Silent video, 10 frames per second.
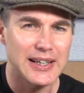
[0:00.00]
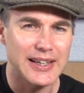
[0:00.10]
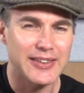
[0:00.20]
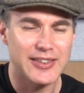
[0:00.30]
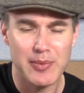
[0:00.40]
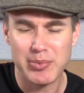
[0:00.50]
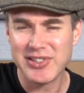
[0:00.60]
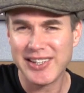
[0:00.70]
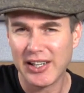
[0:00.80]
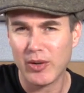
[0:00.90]
And the
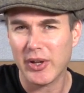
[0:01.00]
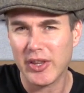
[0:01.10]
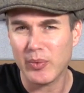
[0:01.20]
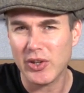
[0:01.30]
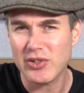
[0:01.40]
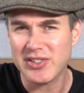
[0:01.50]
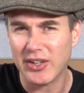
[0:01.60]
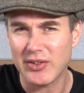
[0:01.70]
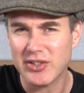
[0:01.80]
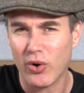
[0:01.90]
particular one that we use
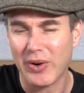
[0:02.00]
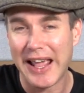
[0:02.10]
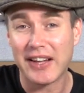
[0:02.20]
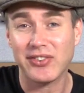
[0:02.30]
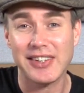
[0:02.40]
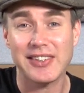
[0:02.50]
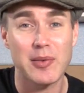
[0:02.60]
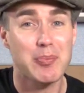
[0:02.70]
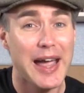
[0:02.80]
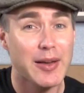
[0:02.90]
here is called accenting
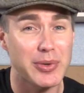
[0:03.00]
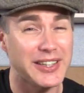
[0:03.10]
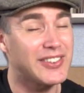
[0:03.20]
the backbeat.